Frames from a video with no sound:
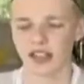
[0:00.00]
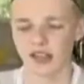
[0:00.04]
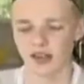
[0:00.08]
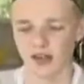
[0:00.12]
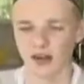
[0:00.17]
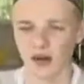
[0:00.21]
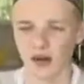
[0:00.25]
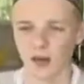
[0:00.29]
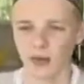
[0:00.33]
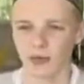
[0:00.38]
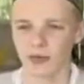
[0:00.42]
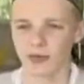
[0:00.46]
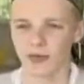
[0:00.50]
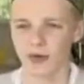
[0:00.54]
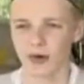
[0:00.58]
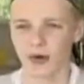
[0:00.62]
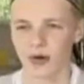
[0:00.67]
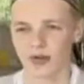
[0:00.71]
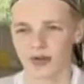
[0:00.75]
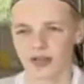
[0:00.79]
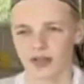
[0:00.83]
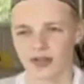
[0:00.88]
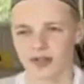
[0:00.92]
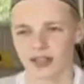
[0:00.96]
home
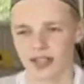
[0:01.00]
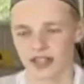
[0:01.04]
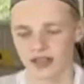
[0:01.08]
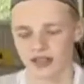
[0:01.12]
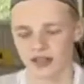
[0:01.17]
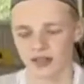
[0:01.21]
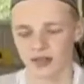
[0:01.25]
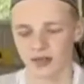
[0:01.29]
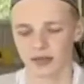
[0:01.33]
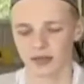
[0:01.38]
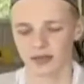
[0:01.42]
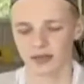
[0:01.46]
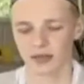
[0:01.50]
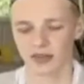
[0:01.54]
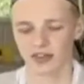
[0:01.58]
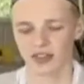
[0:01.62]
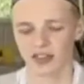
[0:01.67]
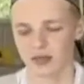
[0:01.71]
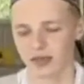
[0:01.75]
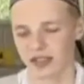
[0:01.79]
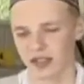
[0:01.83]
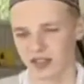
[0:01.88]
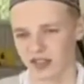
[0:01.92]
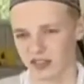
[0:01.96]
phone, and that could also
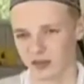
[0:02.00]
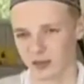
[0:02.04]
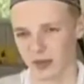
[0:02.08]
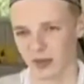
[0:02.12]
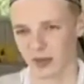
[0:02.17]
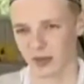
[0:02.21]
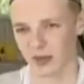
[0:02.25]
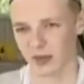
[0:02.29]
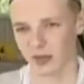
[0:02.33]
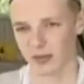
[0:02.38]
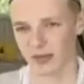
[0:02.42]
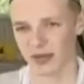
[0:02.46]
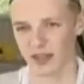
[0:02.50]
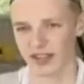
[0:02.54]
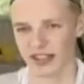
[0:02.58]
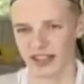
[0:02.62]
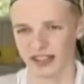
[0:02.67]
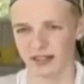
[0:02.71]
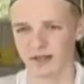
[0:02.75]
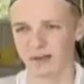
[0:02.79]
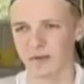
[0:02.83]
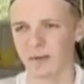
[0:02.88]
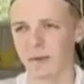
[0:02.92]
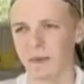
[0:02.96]
be used by my
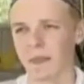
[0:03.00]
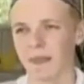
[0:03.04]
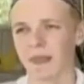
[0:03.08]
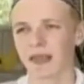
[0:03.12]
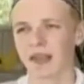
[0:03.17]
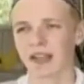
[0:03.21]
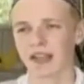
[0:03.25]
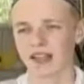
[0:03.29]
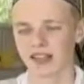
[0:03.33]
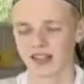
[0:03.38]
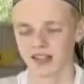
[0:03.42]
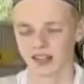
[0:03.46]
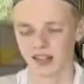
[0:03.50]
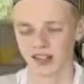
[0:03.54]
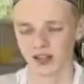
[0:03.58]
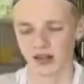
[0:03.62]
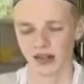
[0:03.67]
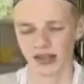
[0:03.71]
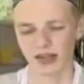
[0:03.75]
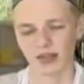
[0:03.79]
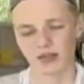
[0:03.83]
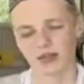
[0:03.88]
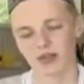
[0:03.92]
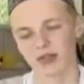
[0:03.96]
mother. So
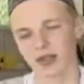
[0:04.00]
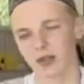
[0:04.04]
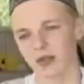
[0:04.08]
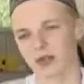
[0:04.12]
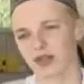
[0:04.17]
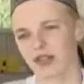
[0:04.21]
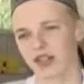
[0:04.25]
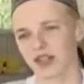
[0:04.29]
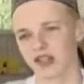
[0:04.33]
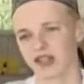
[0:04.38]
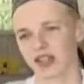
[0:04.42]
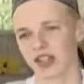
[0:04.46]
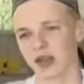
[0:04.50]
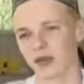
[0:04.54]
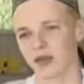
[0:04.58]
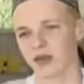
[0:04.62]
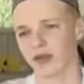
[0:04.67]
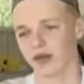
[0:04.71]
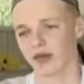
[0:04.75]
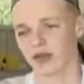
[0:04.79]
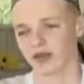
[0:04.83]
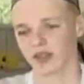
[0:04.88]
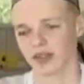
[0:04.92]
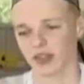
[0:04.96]
I didn't really want to use that
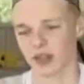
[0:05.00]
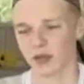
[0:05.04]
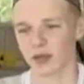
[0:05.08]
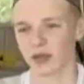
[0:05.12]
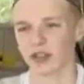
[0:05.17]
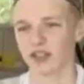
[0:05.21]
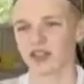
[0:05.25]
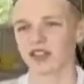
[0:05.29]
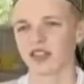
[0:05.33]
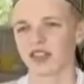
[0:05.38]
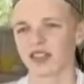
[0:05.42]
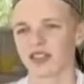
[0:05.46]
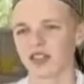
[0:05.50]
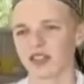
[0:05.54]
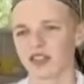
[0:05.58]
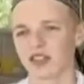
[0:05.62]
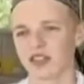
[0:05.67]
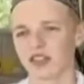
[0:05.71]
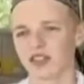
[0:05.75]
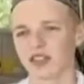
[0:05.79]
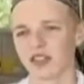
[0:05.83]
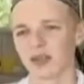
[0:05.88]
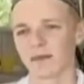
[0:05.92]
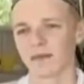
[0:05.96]
phone. I wanted to
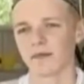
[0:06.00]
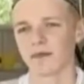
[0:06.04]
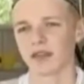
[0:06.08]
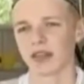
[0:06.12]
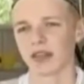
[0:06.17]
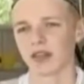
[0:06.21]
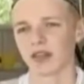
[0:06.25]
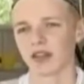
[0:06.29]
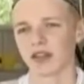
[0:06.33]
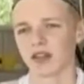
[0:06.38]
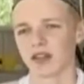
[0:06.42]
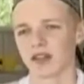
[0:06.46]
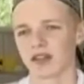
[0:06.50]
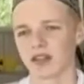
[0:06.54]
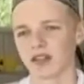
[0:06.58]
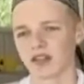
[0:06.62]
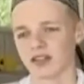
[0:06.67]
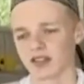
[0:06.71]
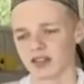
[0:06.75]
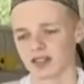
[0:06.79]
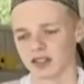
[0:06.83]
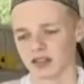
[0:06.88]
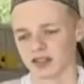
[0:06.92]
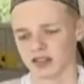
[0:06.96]
use
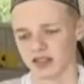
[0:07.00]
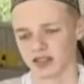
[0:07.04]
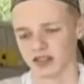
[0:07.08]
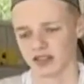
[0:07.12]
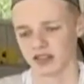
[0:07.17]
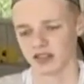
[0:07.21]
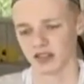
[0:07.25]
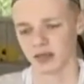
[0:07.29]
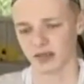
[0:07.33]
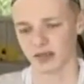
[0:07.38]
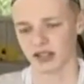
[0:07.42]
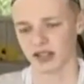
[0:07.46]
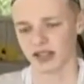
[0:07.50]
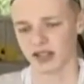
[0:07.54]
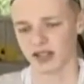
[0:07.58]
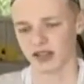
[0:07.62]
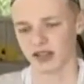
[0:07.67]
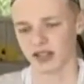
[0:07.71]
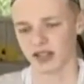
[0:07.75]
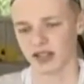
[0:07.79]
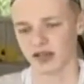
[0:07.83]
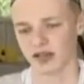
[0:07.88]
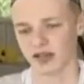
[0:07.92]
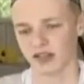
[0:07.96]

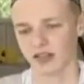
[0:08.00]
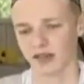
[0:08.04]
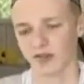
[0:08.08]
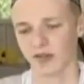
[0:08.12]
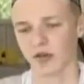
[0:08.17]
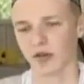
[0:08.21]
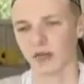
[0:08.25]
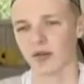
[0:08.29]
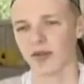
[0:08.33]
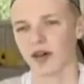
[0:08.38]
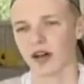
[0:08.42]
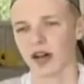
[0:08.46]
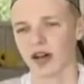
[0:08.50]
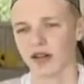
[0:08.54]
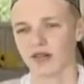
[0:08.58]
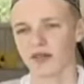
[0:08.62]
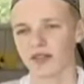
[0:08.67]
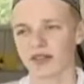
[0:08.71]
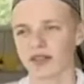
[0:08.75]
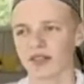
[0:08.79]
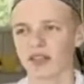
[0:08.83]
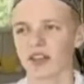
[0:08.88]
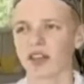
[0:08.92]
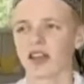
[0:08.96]
something that was more
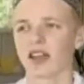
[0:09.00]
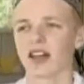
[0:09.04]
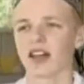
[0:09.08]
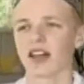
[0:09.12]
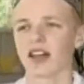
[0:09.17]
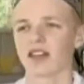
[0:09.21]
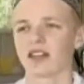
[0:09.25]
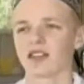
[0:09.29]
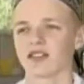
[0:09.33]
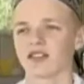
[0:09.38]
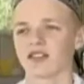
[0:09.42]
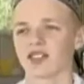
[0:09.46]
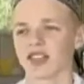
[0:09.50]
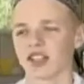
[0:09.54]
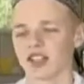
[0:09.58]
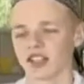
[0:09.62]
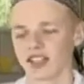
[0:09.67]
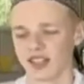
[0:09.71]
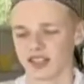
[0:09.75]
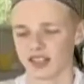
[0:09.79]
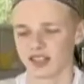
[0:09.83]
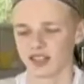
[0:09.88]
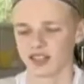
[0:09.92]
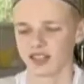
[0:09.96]
private, and
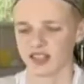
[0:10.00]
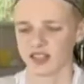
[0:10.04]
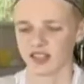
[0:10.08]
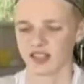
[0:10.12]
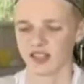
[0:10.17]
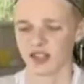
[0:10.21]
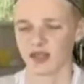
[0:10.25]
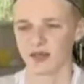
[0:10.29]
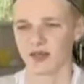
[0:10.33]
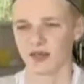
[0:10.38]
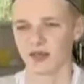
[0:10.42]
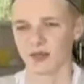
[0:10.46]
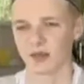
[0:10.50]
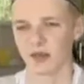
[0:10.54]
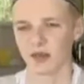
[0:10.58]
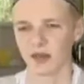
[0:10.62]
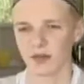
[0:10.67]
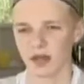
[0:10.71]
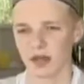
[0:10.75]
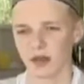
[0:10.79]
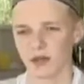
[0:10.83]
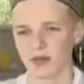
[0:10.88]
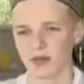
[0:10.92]
Shahariya sent over a mobile